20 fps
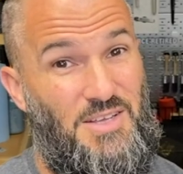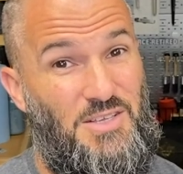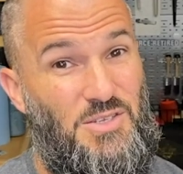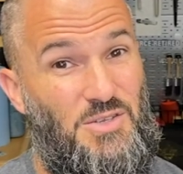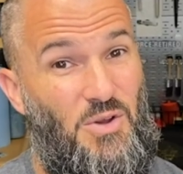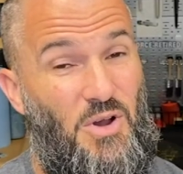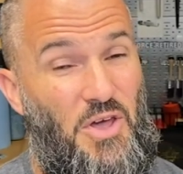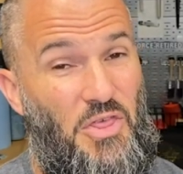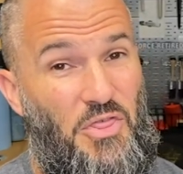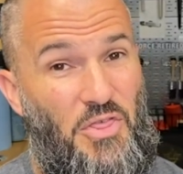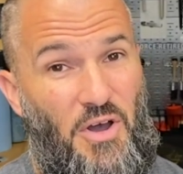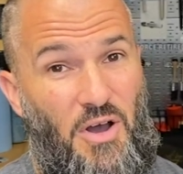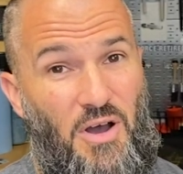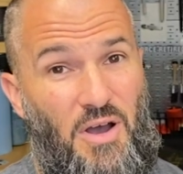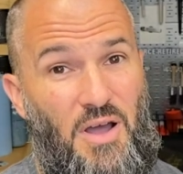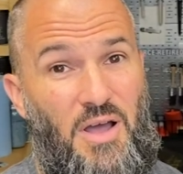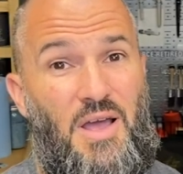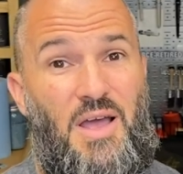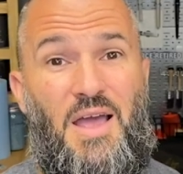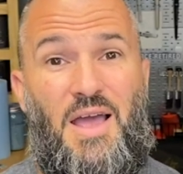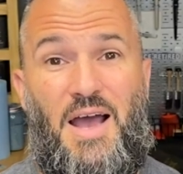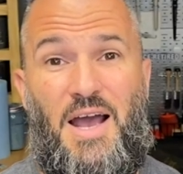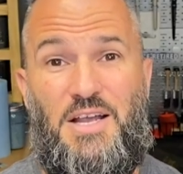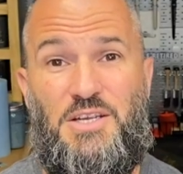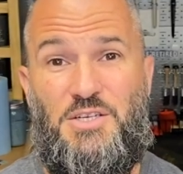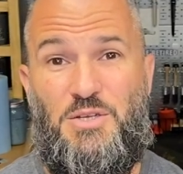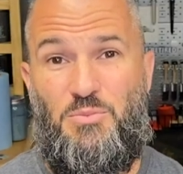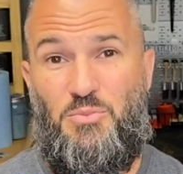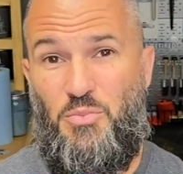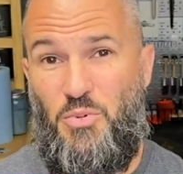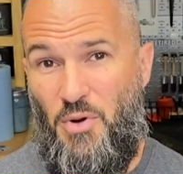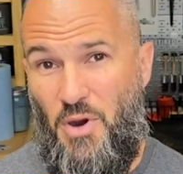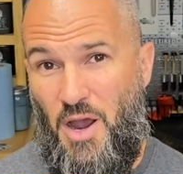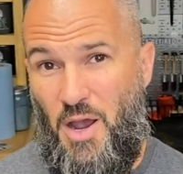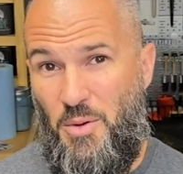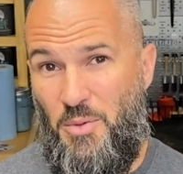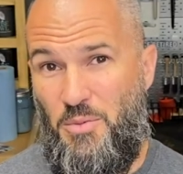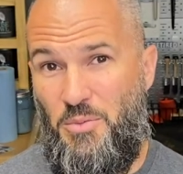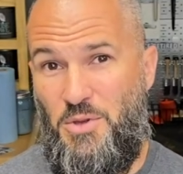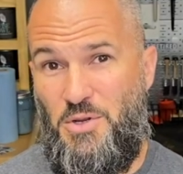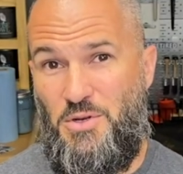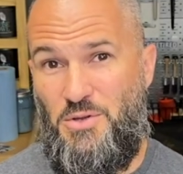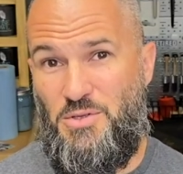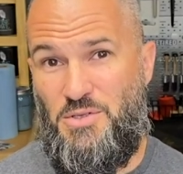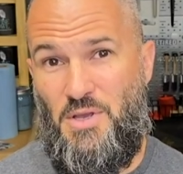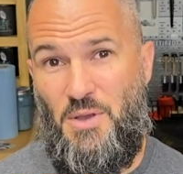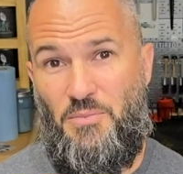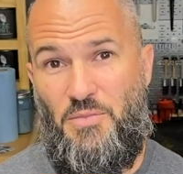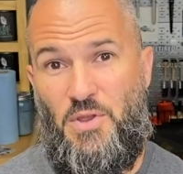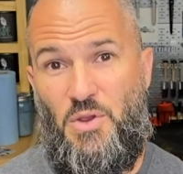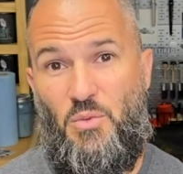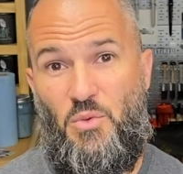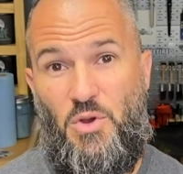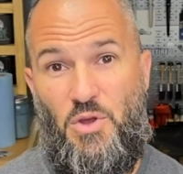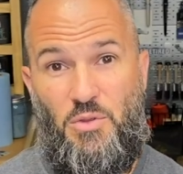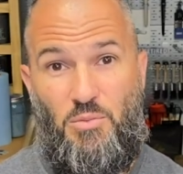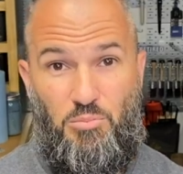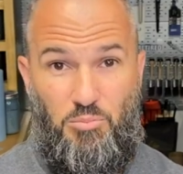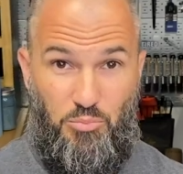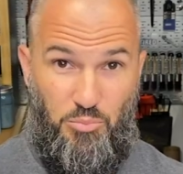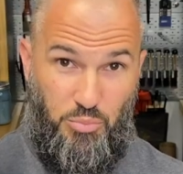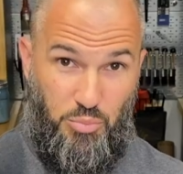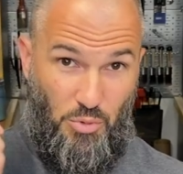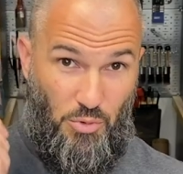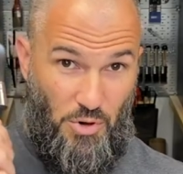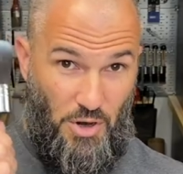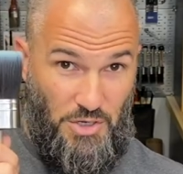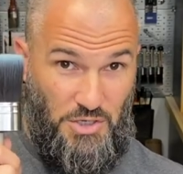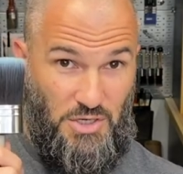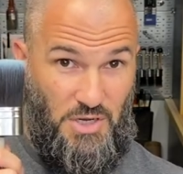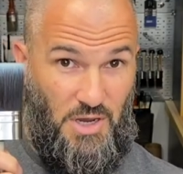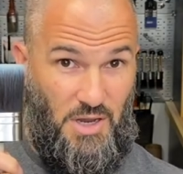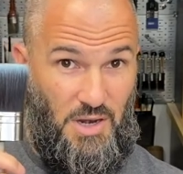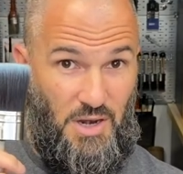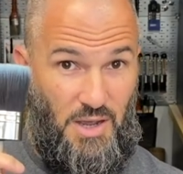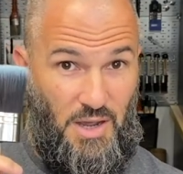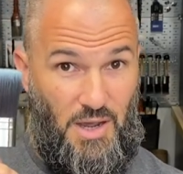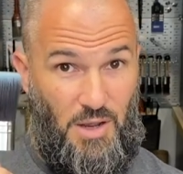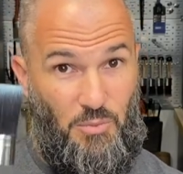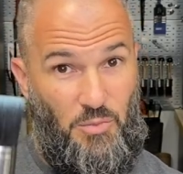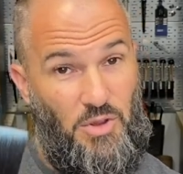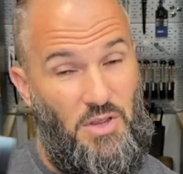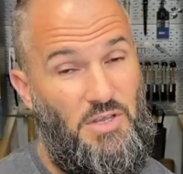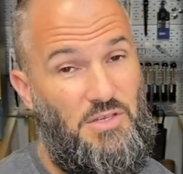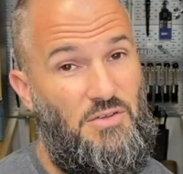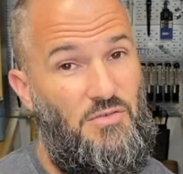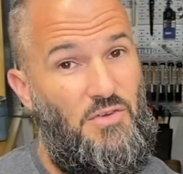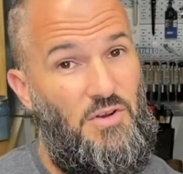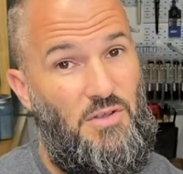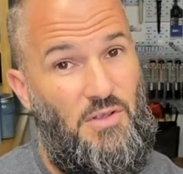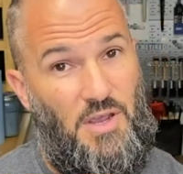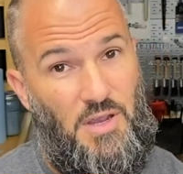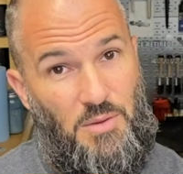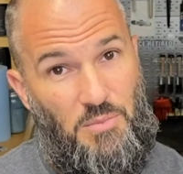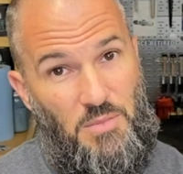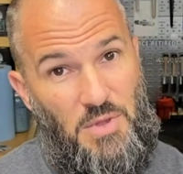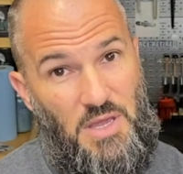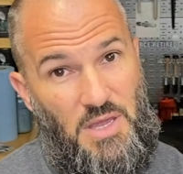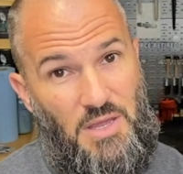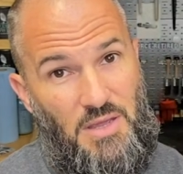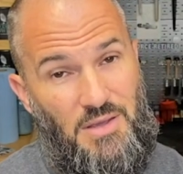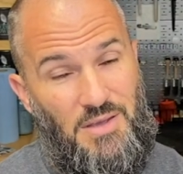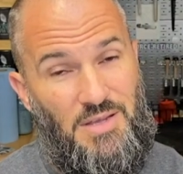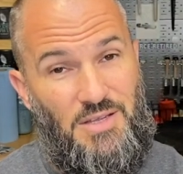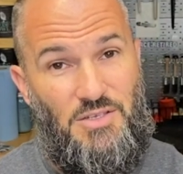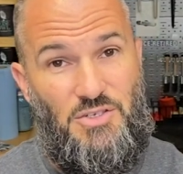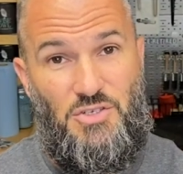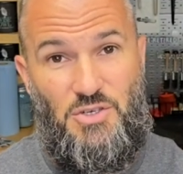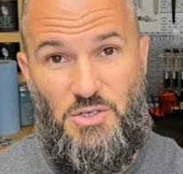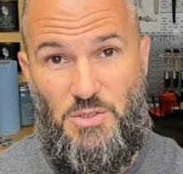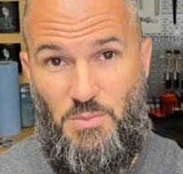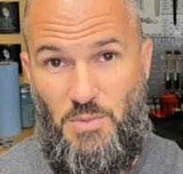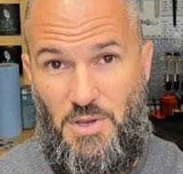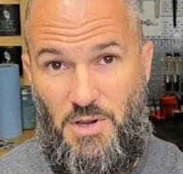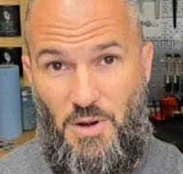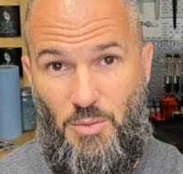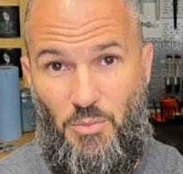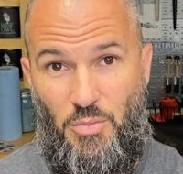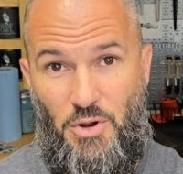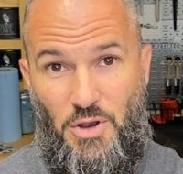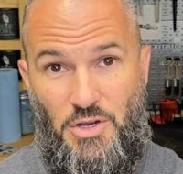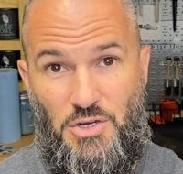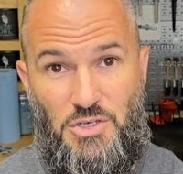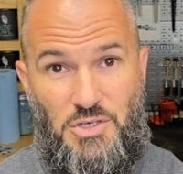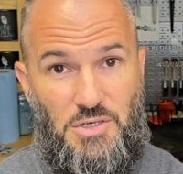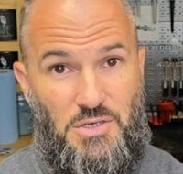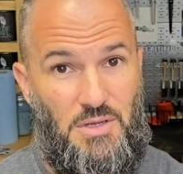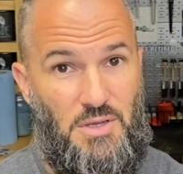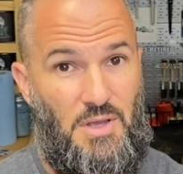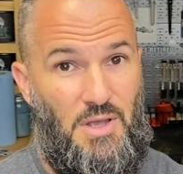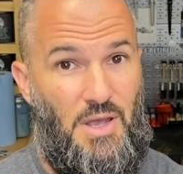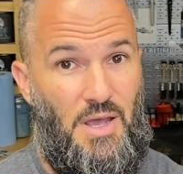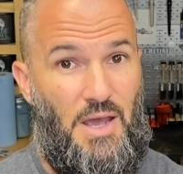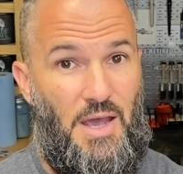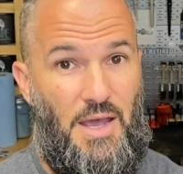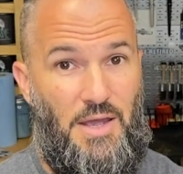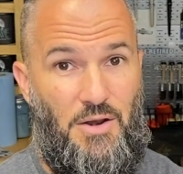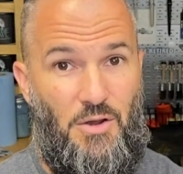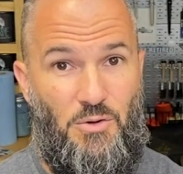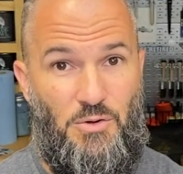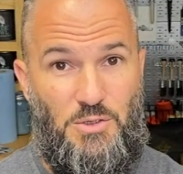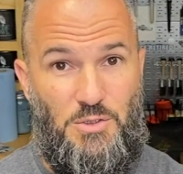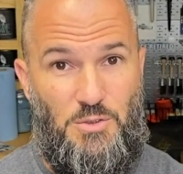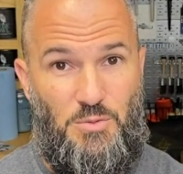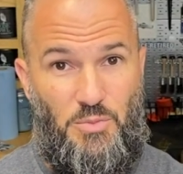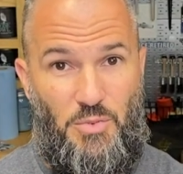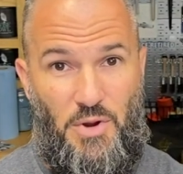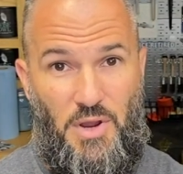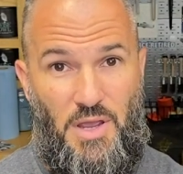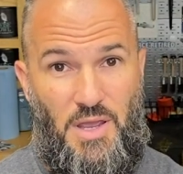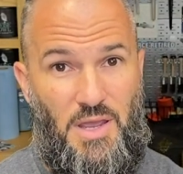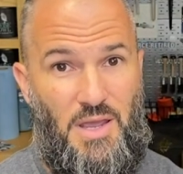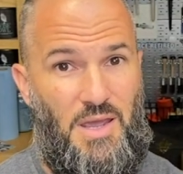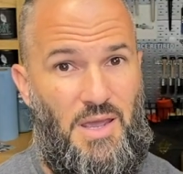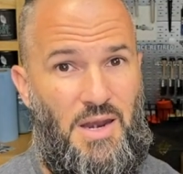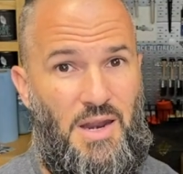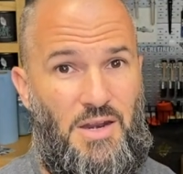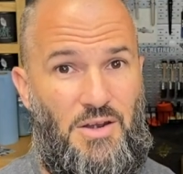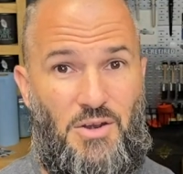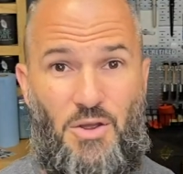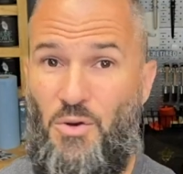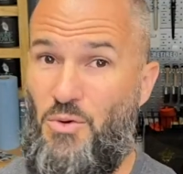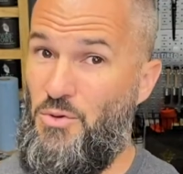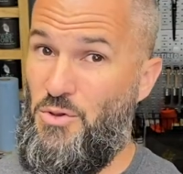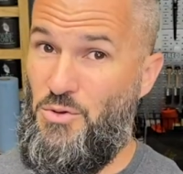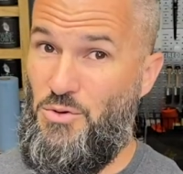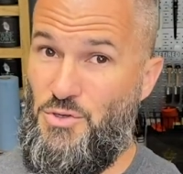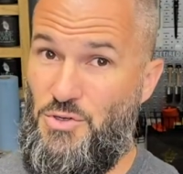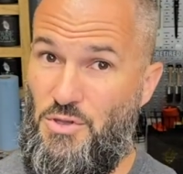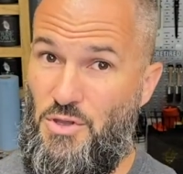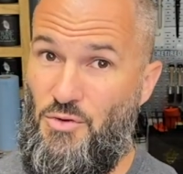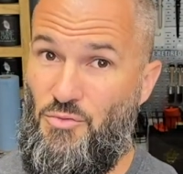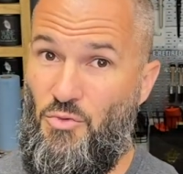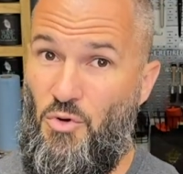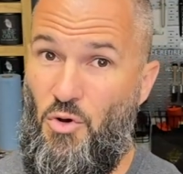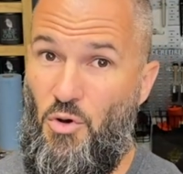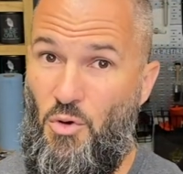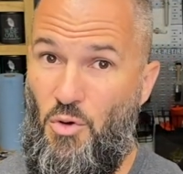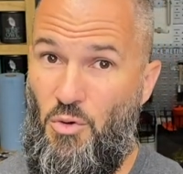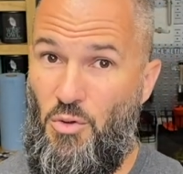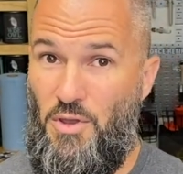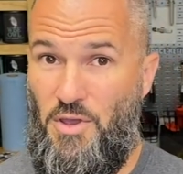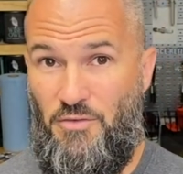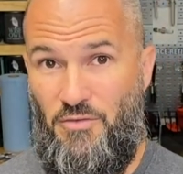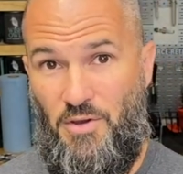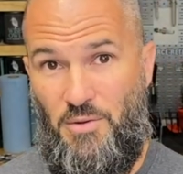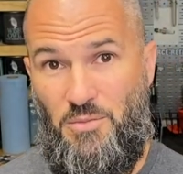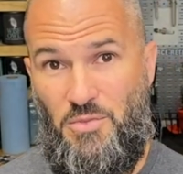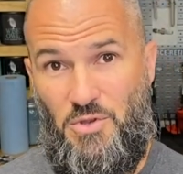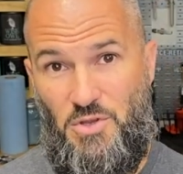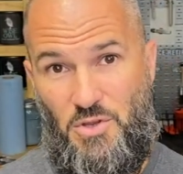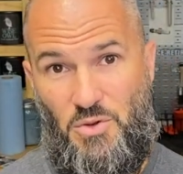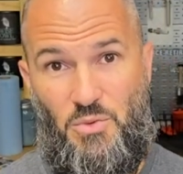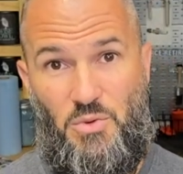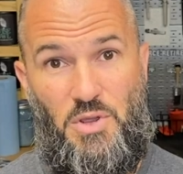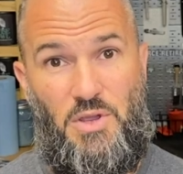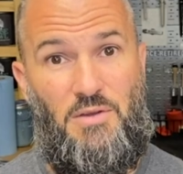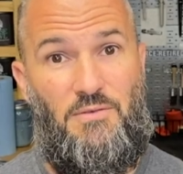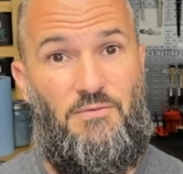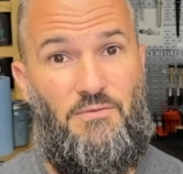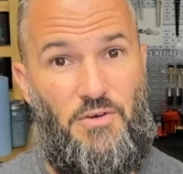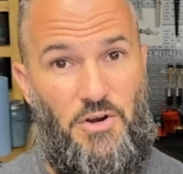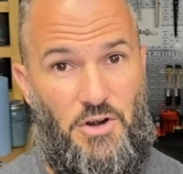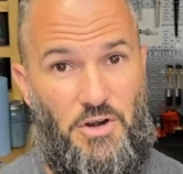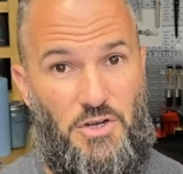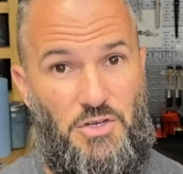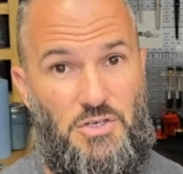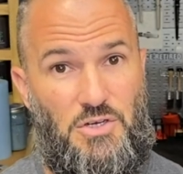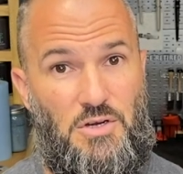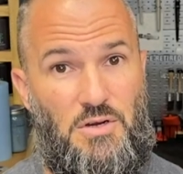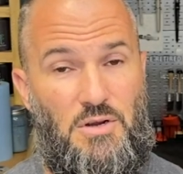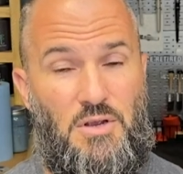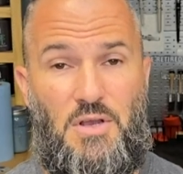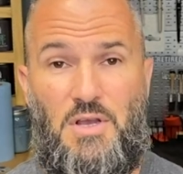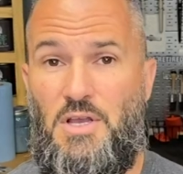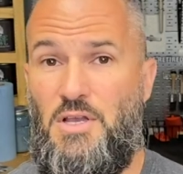So I thought I should probably do something with brushing it on, because if you're like me, it's just me and a brush, I don't spray, and I don't usually roll if I'm doing furniture.